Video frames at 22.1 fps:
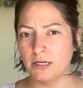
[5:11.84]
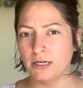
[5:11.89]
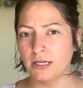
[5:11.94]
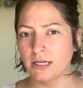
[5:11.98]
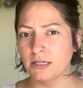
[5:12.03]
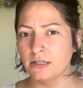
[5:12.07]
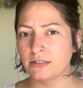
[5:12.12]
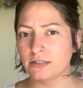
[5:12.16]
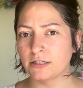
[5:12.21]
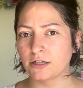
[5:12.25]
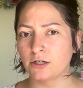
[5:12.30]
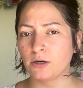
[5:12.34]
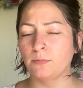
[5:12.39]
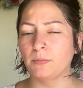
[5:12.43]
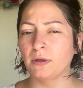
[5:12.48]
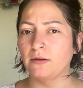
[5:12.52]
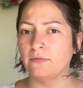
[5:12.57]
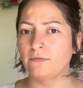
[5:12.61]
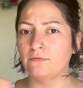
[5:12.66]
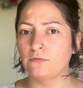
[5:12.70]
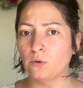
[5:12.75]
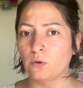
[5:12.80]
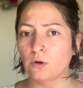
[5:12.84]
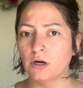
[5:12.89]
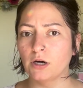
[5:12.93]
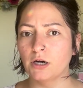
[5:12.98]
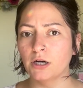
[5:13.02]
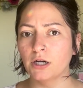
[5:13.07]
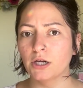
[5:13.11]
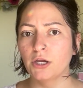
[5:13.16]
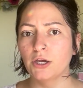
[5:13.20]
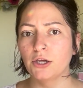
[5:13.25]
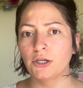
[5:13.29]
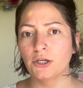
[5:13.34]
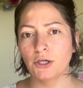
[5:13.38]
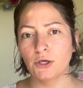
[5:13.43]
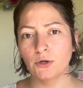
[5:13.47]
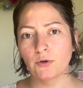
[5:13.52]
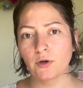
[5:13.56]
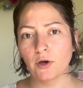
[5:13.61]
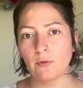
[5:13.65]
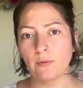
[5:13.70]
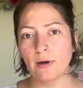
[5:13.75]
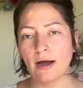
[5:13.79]
consider before you
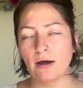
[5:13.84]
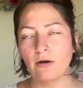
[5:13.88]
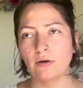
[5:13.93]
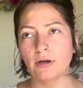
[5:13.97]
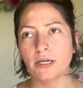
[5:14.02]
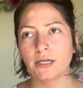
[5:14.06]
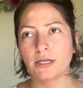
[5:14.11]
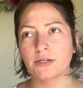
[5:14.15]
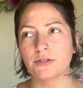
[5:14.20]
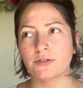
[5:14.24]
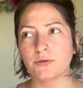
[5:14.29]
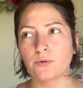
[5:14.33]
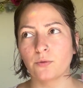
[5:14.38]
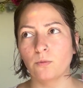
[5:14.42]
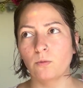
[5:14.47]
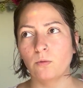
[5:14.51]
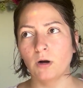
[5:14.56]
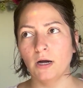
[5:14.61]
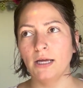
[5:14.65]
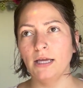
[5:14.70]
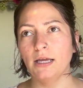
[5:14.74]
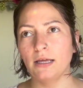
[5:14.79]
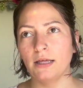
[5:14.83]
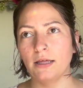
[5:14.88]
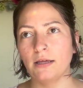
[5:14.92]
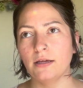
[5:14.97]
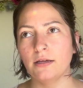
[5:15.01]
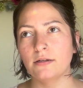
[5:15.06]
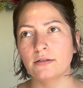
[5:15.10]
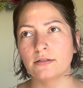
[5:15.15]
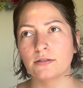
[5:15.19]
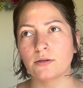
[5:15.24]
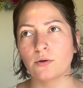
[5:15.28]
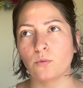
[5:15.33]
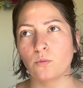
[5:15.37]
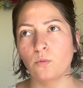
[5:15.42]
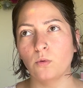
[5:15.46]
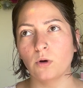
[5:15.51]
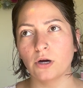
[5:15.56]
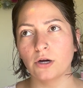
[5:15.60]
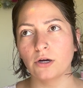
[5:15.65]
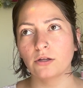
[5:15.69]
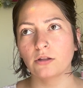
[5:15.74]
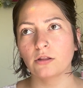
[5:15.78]
go out is what is
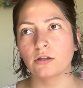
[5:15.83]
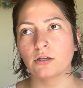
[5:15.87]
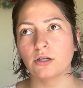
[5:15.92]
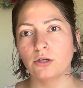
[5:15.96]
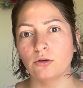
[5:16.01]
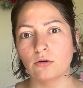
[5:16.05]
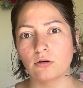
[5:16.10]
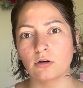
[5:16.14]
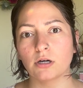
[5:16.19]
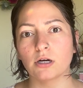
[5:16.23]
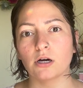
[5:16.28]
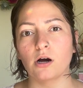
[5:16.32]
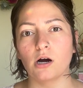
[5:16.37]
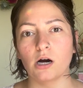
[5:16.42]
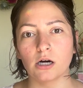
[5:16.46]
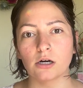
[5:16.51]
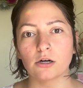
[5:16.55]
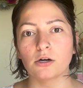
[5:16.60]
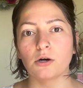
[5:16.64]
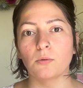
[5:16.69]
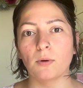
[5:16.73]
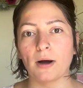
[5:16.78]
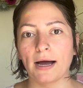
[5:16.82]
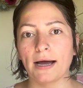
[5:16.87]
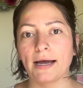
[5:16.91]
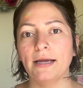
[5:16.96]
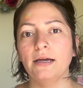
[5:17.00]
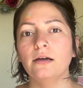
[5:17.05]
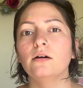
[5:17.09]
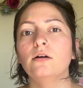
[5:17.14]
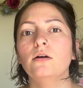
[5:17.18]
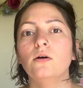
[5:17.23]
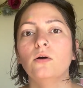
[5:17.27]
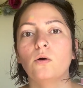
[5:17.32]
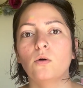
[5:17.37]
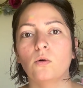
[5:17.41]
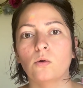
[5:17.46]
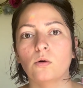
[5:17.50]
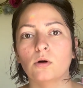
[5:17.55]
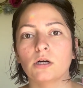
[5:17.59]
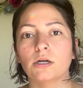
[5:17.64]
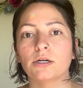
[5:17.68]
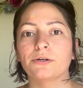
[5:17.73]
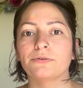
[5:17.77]
worth your ROI
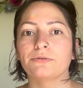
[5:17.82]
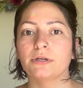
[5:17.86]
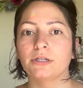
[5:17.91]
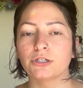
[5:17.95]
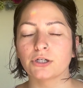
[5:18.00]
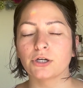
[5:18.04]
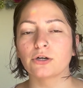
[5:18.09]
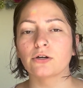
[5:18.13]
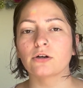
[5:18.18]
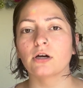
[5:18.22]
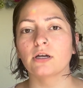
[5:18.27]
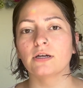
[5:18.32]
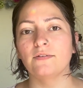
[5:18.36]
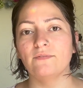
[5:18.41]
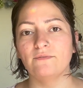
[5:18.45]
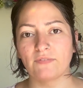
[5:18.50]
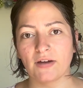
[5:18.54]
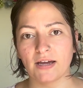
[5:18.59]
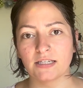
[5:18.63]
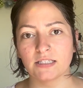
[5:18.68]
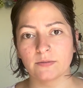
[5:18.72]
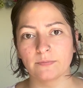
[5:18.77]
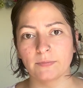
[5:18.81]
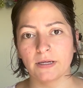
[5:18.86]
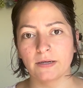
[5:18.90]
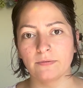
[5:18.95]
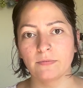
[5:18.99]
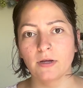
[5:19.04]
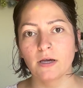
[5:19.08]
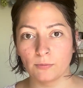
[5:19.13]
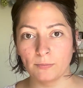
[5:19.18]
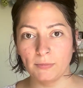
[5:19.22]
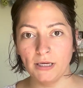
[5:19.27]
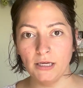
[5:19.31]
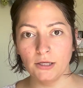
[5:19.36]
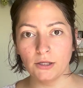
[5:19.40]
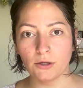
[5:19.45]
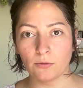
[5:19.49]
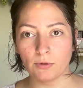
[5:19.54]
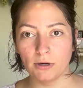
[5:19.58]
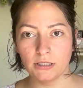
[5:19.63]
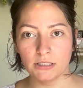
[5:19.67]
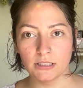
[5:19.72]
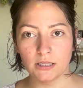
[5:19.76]
or return on investment. For me,
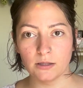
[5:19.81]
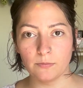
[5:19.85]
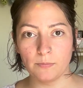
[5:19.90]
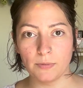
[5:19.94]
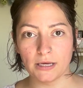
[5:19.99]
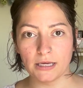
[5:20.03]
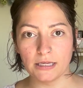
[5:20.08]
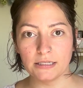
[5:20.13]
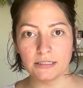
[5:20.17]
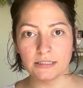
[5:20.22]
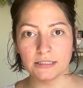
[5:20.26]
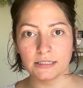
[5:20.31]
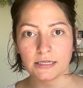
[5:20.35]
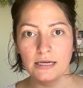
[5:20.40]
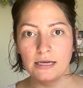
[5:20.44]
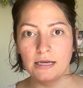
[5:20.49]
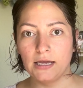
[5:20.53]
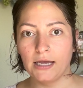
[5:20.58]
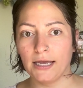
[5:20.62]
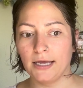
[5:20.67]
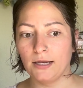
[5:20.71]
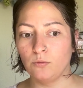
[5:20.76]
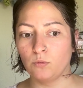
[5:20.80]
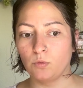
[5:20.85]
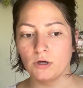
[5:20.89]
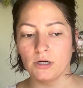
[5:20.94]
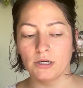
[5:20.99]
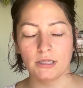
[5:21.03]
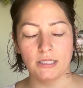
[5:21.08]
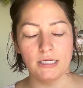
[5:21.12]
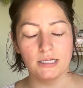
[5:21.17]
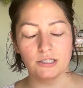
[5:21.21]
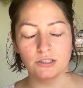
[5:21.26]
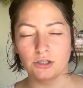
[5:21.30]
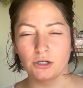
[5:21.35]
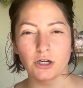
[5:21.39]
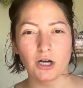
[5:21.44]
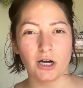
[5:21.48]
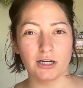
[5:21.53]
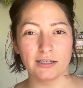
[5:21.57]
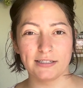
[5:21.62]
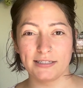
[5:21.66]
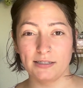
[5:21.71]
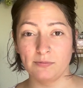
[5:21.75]
going to the bins and where things are
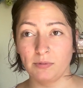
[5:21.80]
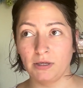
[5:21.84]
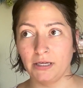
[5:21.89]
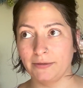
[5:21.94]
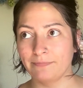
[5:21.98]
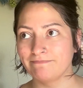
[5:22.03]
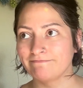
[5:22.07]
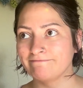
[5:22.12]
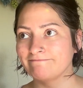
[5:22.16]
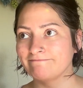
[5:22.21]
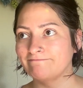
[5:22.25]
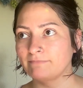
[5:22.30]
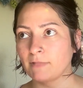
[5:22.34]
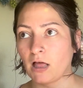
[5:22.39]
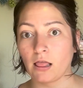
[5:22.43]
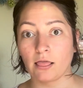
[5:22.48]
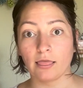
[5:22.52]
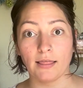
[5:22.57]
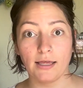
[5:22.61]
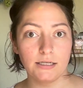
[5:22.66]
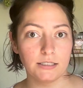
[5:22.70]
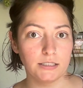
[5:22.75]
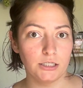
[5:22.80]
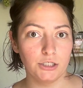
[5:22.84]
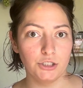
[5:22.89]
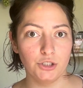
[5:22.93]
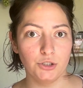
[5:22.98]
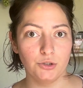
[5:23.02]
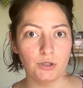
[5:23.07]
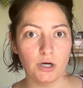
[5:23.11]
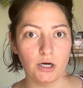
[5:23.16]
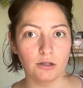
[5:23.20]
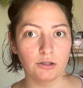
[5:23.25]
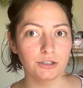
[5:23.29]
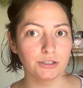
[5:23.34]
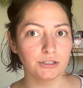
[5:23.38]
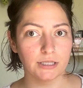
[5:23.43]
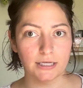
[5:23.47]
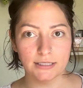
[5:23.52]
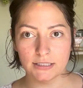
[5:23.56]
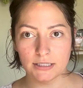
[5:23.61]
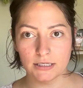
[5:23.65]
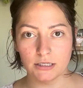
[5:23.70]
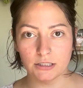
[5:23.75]
costing me less than $2,
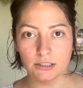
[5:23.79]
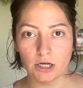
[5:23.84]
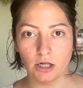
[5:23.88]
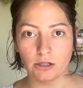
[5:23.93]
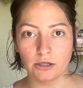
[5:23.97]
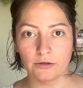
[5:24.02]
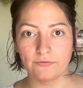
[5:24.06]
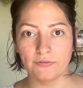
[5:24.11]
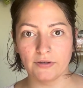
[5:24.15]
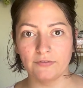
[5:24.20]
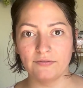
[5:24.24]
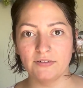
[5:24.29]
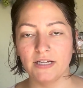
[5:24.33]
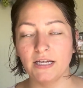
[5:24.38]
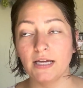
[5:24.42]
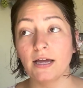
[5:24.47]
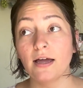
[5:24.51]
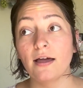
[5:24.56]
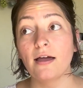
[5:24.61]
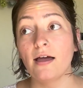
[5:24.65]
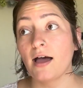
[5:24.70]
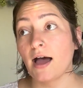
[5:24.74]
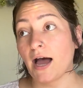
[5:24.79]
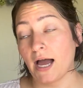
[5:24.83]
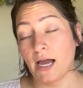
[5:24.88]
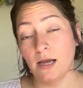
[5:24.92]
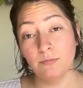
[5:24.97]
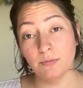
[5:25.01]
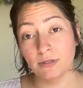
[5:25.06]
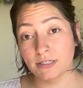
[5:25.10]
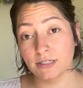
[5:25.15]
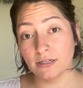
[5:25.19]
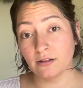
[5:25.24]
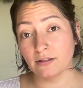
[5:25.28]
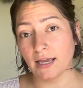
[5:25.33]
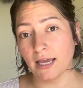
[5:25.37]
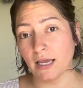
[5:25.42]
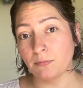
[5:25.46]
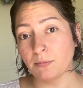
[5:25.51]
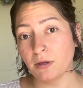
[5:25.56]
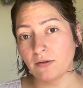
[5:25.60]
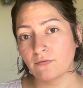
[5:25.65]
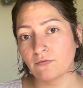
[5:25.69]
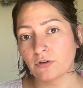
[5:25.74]
less than $1.50, I'm still
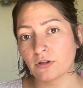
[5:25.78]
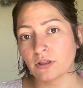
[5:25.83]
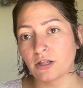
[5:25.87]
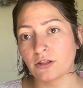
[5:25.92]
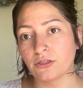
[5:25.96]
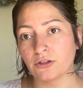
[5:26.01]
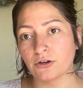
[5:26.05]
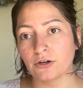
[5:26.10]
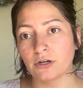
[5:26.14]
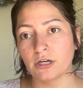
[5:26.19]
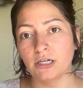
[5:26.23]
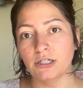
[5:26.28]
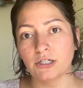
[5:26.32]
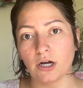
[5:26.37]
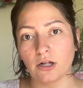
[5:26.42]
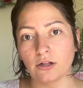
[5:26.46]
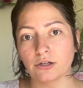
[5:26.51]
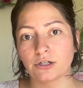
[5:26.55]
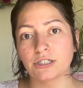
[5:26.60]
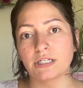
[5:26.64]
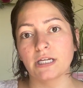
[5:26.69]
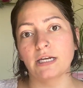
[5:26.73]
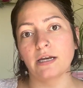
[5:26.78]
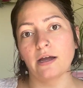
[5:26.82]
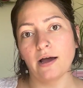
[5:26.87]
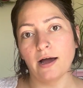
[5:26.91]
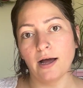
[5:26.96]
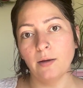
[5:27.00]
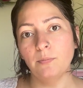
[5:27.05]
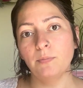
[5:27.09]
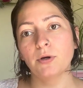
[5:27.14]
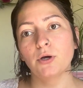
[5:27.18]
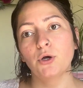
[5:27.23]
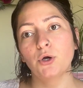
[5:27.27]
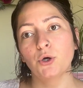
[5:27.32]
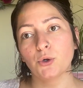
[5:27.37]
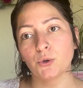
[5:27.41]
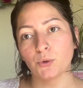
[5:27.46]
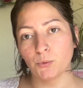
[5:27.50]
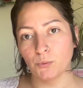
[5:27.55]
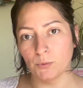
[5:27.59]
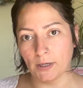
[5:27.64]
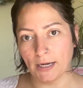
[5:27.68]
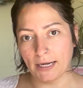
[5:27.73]
aiming for the $30 and up
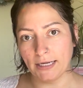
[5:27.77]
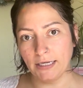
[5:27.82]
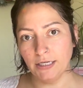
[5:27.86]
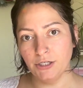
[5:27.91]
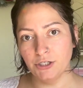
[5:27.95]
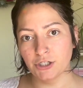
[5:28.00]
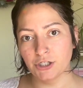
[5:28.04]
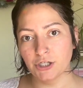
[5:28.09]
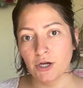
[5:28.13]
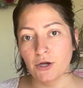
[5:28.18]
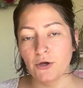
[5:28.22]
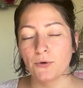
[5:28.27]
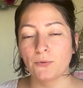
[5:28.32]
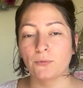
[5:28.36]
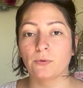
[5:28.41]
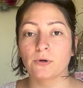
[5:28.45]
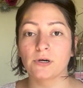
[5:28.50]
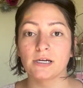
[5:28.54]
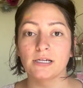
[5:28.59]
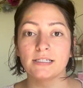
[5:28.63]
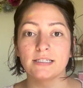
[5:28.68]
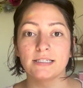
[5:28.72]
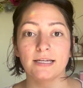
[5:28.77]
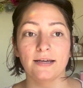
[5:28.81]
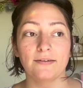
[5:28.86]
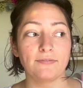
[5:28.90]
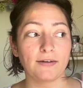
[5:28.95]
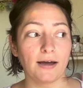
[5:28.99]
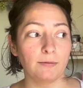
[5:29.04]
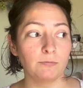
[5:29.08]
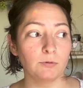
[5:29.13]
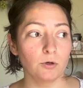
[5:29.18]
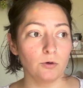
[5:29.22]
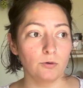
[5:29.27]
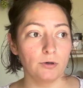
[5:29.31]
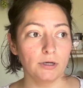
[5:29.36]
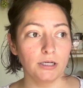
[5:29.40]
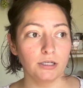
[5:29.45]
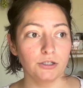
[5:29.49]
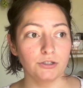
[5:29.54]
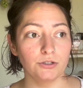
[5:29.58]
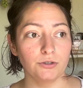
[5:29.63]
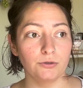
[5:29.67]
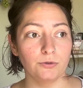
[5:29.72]
range. Whereas if I'm going
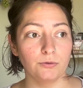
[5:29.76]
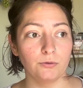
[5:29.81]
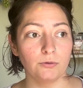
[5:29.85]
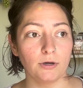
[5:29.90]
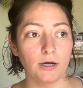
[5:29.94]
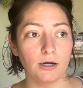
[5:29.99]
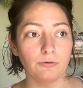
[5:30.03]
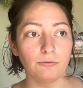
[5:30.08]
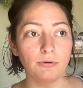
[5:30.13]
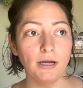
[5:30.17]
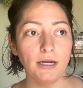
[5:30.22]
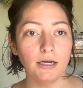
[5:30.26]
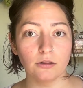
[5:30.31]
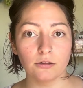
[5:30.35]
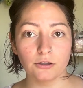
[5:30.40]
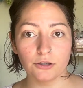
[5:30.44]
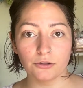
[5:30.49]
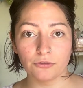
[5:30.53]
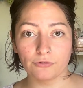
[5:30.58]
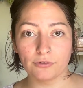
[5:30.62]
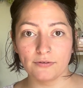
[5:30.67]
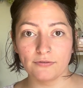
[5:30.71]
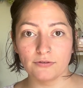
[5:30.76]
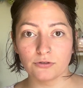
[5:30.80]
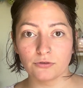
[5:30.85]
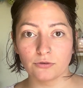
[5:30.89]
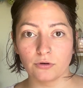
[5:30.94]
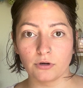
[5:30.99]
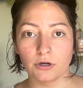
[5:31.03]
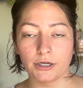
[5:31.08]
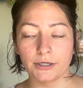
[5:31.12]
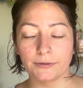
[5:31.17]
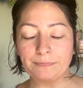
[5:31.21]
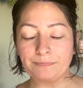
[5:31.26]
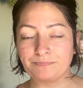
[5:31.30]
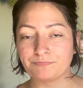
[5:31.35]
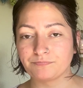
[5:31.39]
to a regular thrift store